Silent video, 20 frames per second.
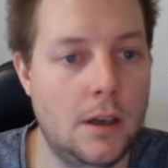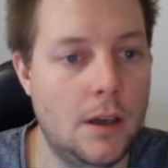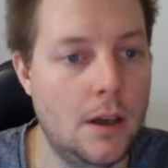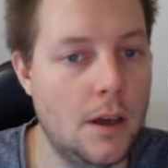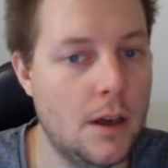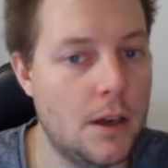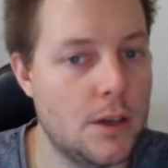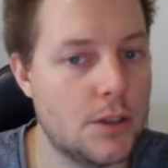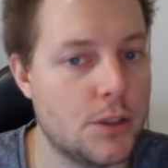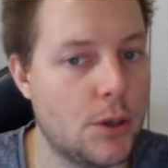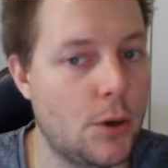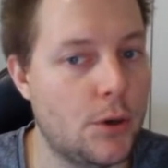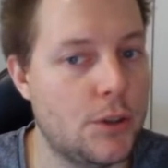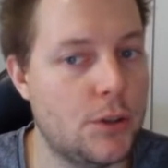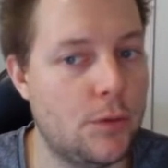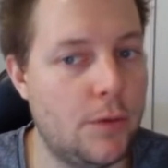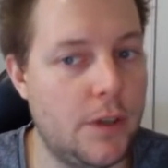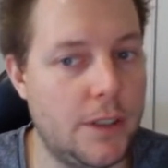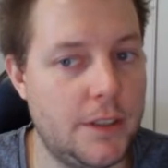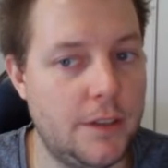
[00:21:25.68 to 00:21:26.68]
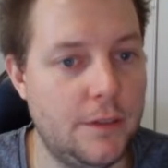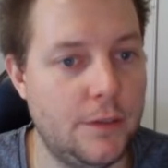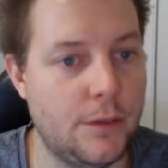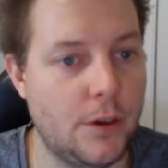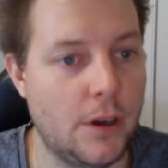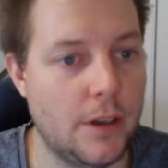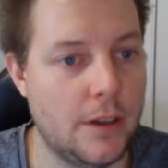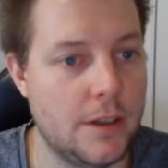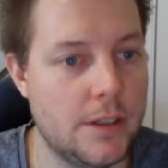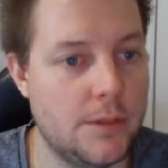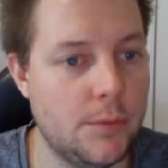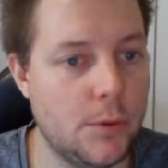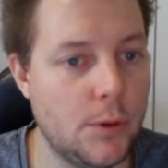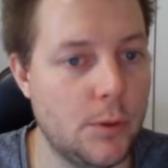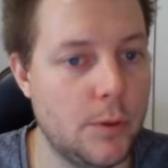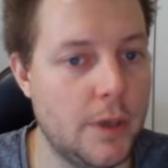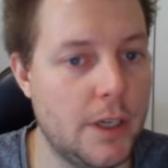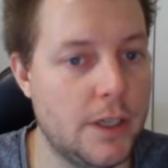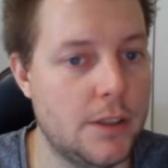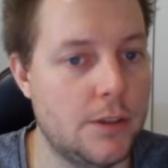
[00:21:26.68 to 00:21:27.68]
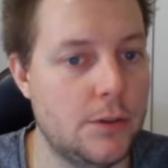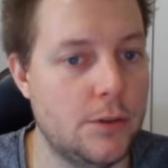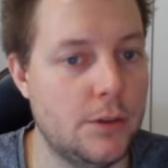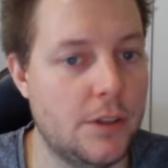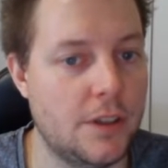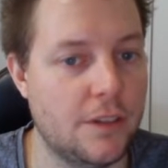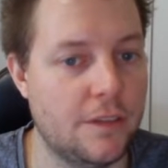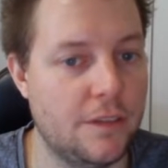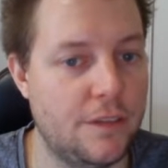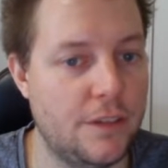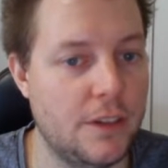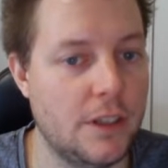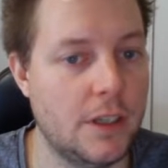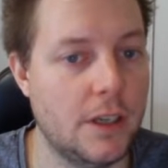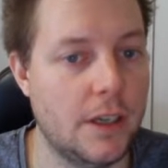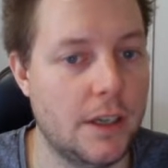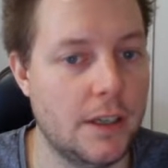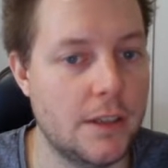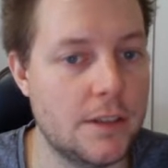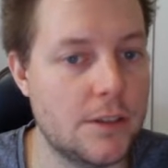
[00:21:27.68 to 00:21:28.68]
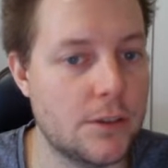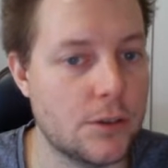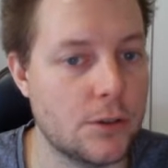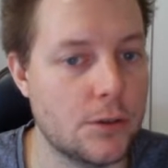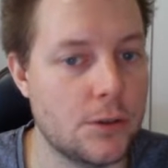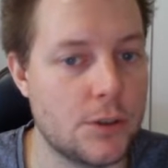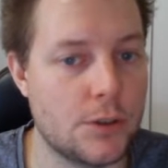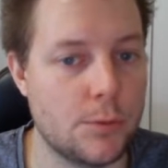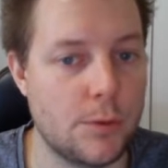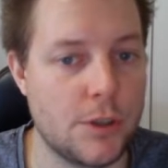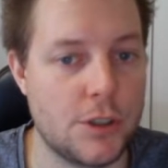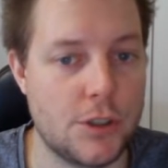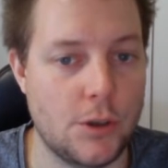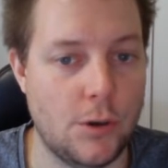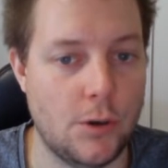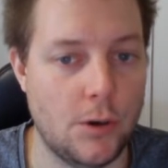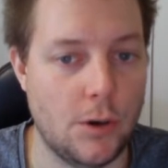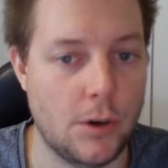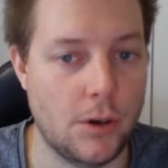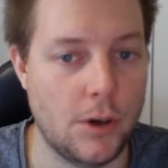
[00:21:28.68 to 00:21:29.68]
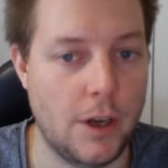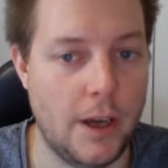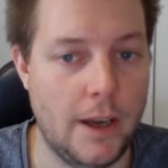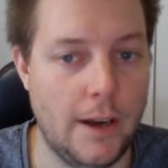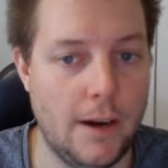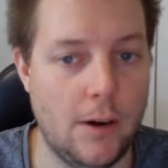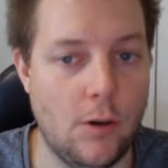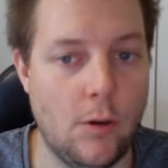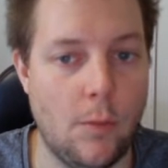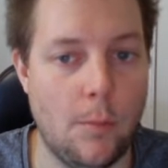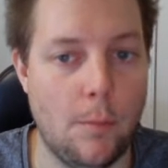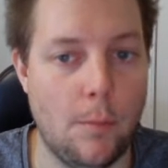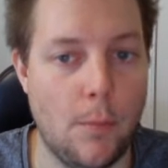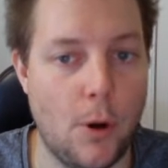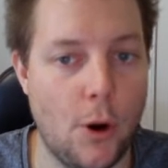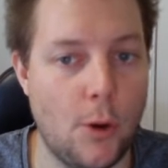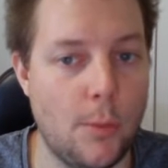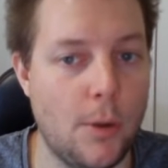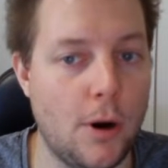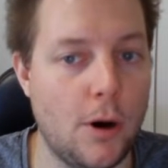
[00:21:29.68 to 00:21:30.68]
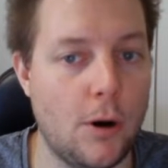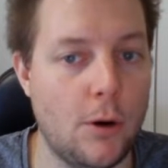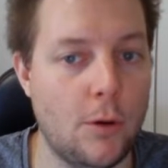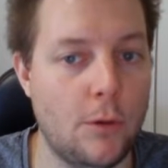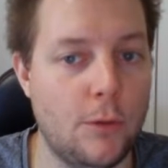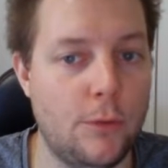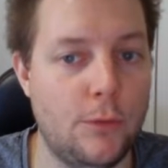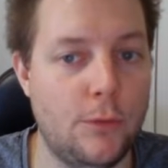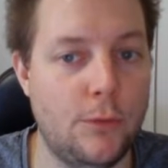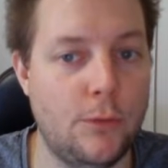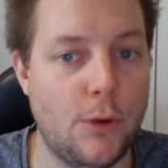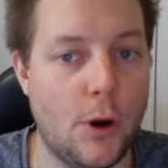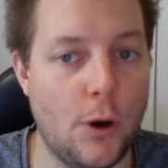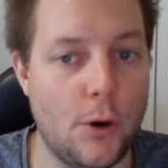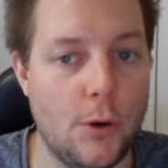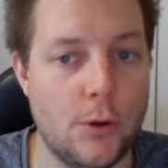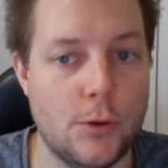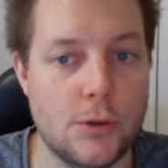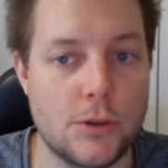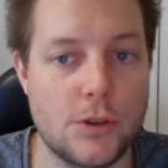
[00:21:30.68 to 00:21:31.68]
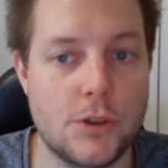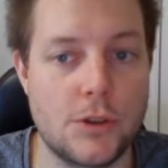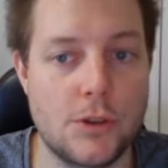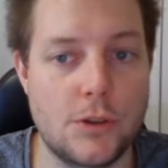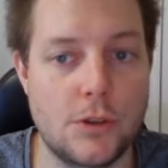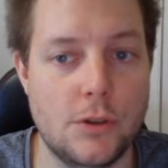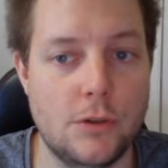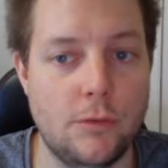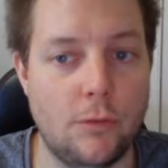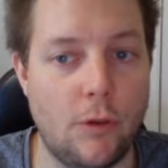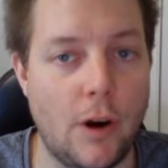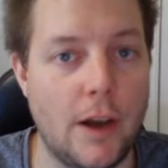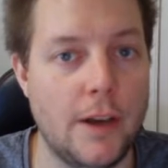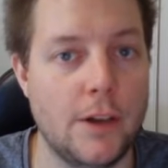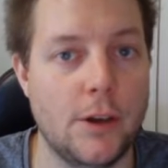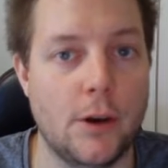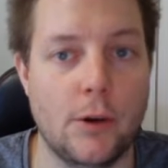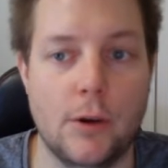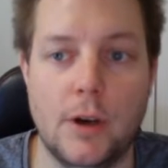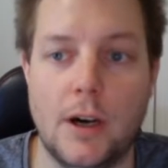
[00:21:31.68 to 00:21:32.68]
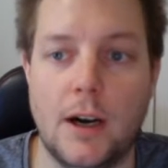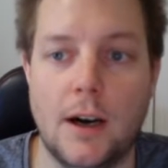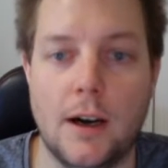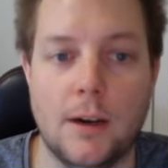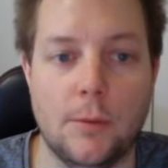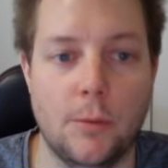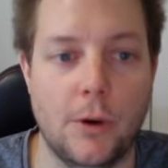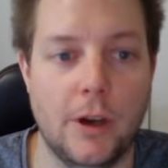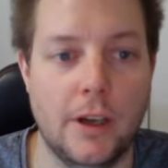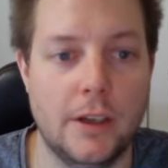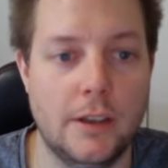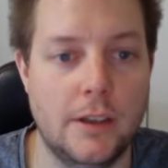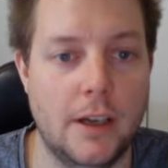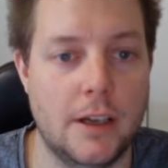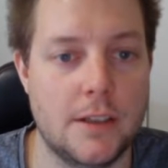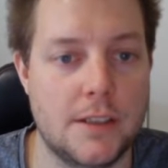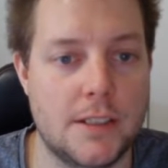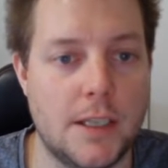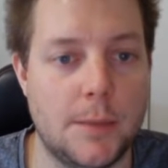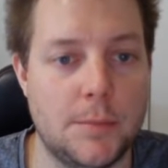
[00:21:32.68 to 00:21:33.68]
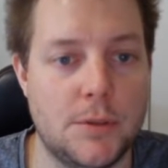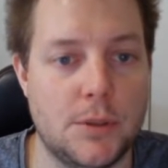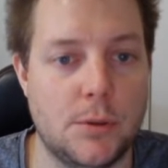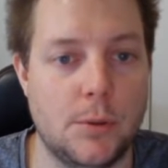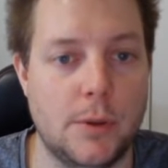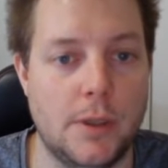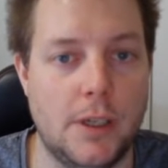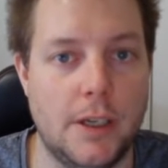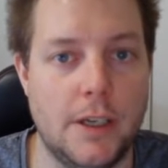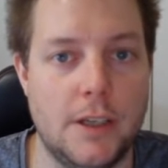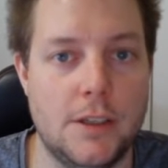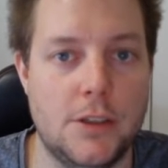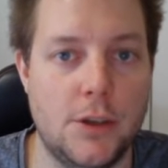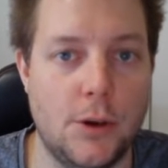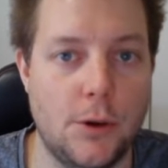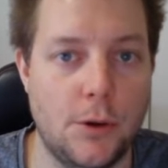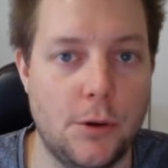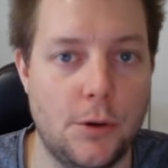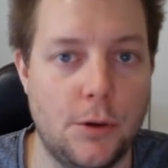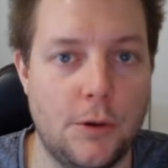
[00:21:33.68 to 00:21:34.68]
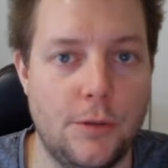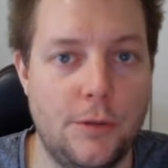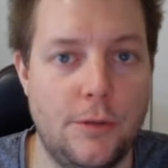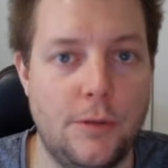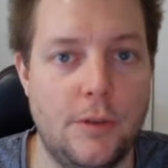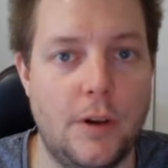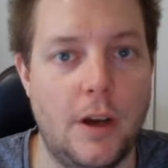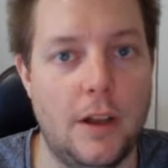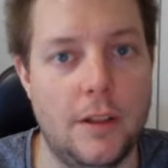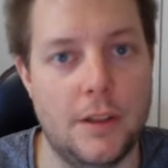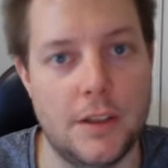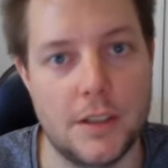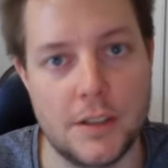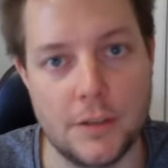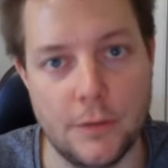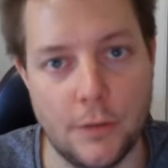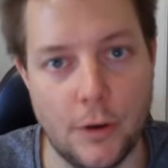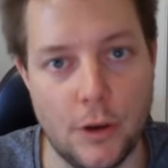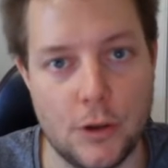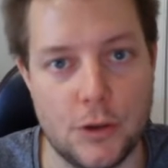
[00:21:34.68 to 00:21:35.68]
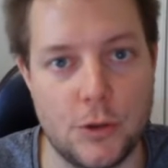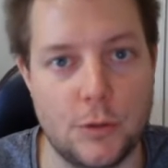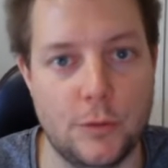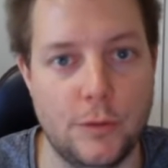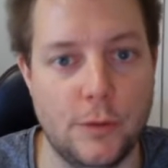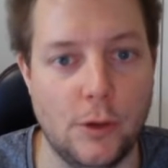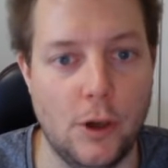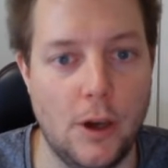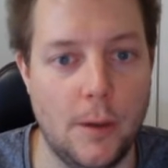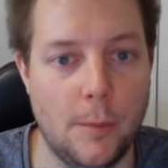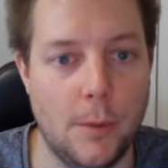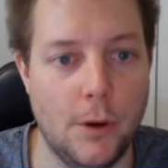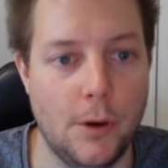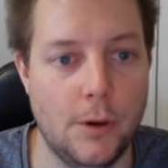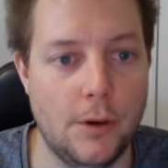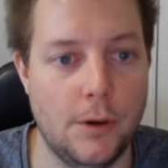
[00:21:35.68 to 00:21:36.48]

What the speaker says: So to rectify this, we will need to configure it to switch on our mobile phone's radio hardware and subsequently turn off this virtual flight mode.